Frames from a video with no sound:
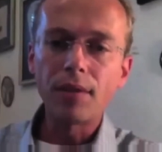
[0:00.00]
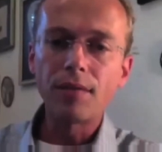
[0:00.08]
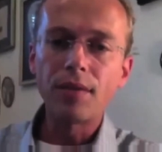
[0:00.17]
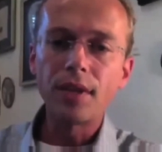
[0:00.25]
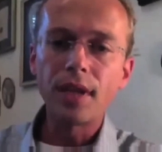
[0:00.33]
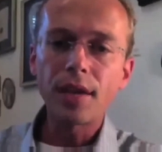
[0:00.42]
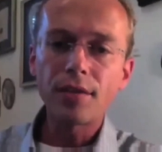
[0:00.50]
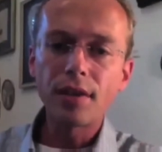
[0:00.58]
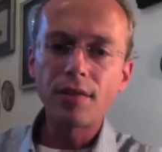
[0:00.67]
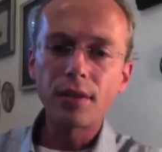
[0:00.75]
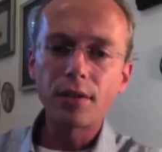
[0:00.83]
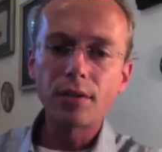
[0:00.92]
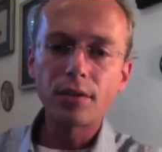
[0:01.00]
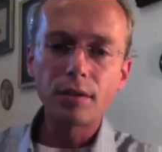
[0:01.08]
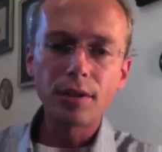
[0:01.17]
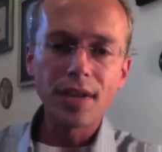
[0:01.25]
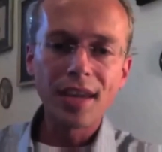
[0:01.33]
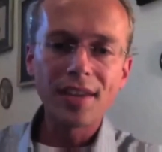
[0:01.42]
If the air traffic
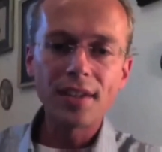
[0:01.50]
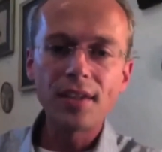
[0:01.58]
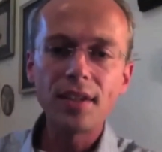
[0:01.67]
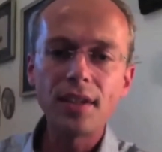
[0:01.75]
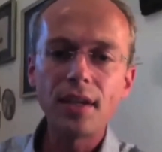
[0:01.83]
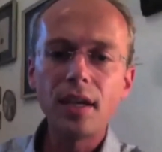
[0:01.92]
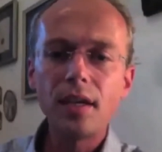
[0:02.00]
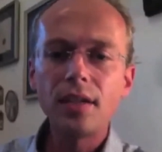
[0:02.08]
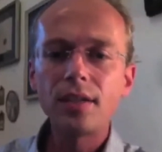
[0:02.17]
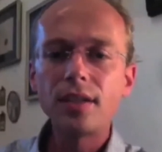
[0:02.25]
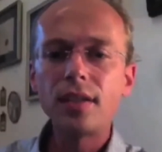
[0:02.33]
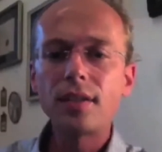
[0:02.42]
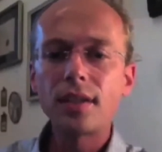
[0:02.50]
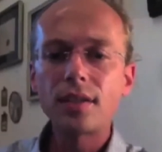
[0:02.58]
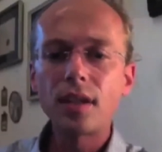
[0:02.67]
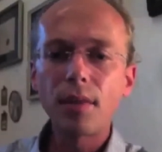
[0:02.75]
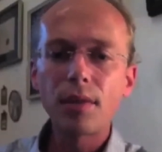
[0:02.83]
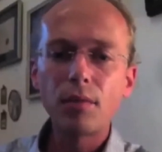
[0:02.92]
controller, the ATC, sees
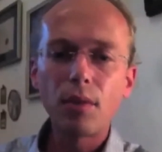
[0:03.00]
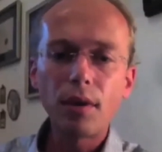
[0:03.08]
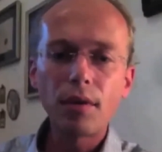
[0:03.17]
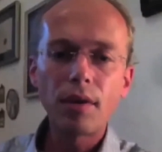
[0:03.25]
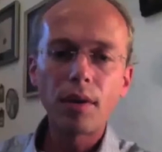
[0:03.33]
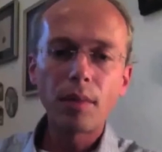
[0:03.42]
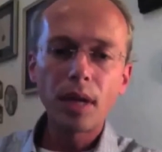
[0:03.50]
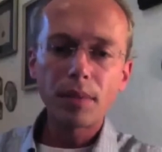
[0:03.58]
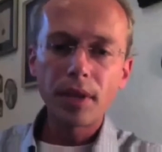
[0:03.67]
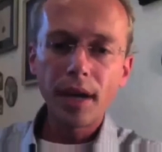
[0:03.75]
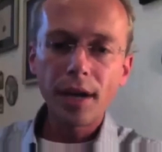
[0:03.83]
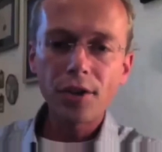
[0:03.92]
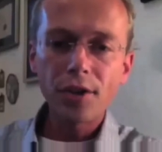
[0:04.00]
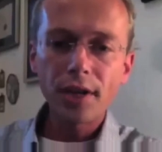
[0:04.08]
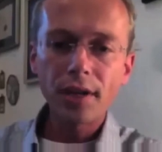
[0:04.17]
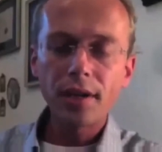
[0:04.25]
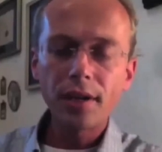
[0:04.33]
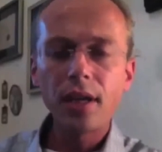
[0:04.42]
that something wrong or there might be
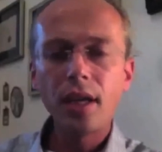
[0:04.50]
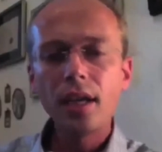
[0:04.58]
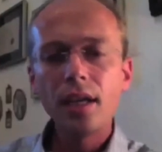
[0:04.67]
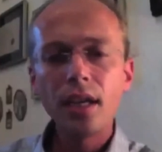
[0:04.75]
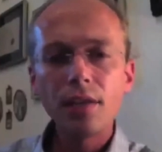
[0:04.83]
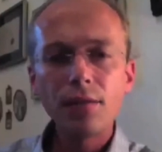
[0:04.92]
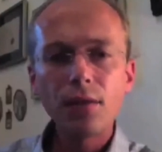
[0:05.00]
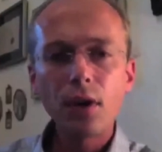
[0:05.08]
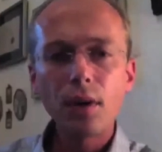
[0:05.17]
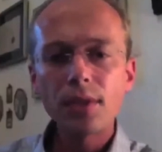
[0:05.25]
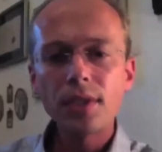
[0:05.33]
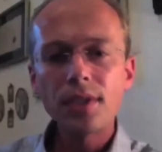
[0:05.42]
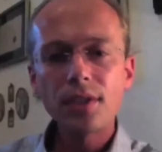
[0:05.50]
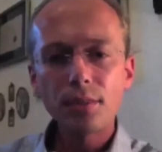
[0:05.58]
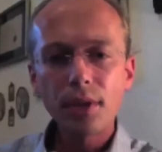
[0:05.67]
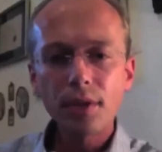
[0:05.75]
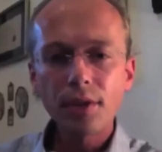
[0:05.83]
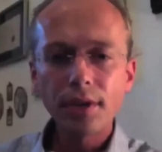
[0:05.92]
hijacking, he informs his
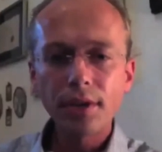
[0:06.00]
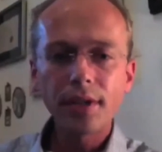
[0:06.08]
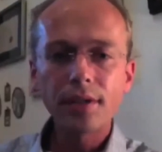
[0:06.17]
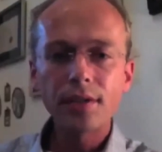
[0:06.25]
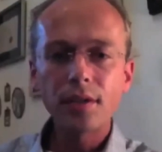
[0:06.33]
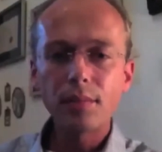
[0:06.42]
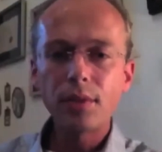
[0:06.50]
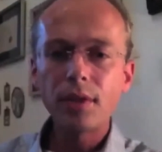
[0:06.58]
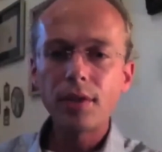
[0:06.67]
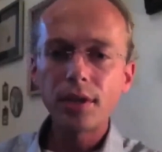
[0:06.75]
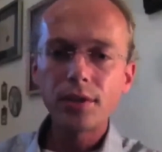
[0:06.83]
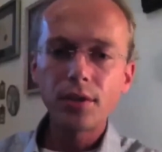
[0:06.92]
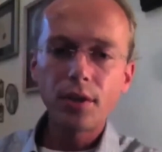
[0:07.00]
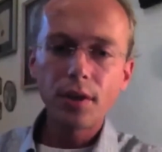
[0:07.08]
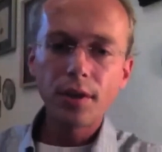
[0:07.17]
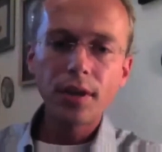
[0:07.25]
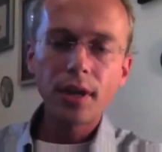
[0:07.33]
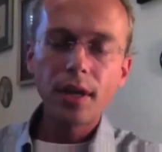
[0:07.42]
superior, and the superior in
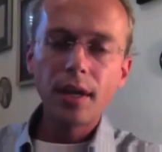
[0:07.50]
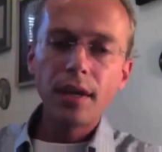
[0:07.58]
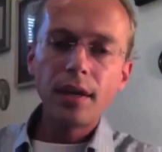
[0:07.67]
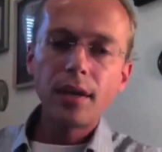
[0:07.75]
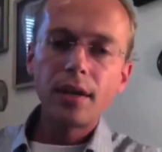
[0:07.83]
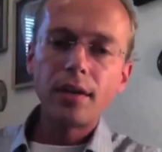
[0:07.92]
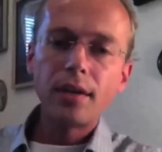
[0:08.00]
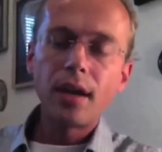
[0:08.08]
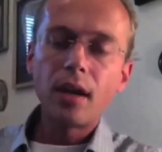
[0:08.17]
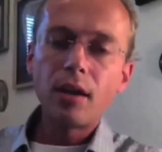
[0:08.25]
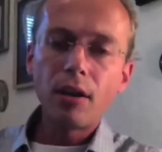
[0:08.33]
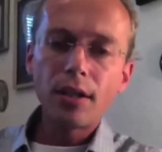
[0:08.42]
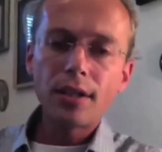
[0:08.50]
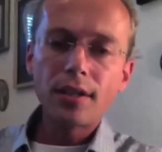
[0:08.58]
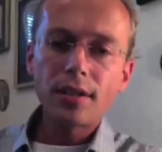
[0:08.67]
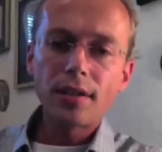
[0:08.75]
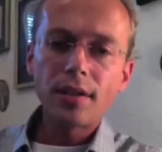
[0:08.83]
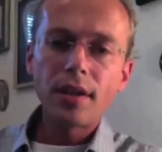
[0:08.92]
turn
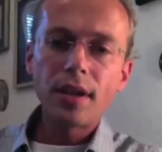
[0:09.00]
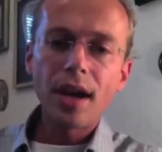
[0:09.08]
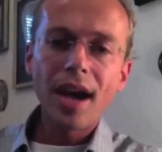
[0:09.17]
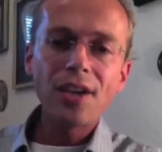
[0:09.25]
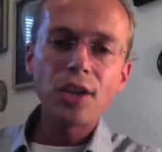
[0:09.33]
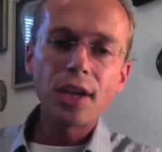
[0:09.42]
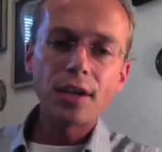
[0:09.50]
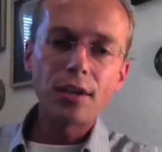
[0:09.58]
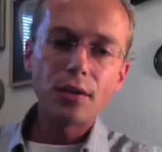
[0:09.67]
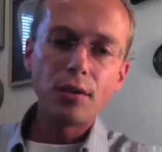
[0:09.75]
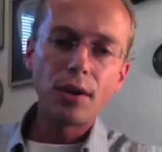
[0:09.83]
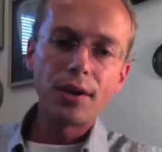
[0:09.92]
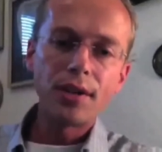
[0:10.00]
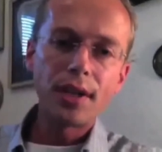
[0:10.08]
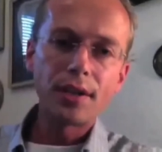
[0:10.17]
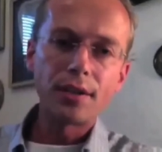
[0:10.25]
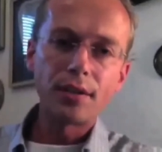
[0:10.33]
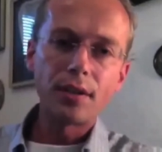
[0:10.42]
alerts the hijack
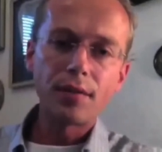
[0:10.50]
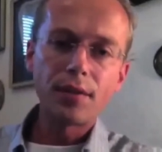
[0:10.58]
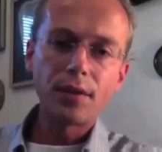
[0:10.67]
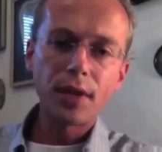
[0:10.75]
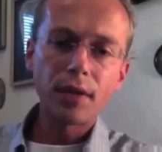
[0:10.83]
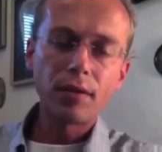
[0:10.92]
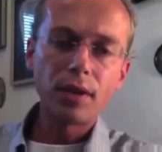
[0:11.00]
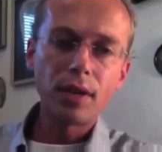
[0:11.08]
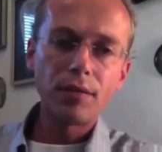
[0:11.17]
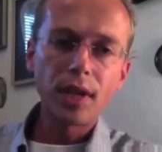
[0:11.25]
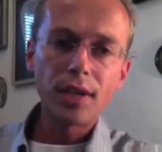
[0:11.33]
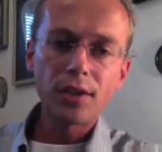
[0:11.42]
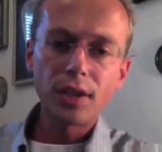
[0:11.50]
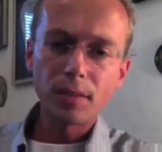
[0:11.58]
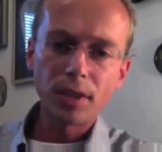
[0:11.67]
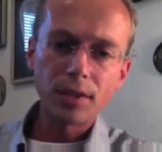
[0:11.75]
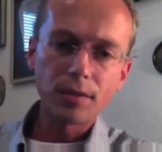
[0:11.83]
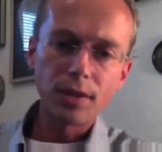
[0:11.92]
coordinator of the Federal Aviation
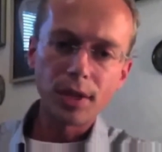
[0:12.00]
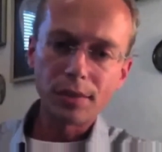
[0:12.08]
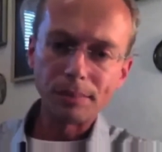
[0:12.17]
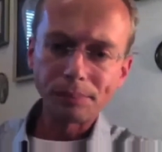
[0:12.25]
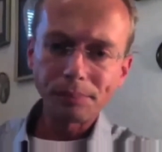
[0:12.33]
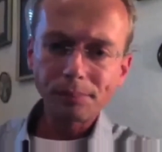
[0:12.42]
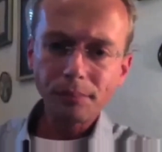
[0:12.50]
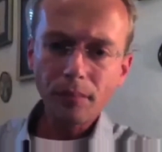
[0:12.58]
Administration.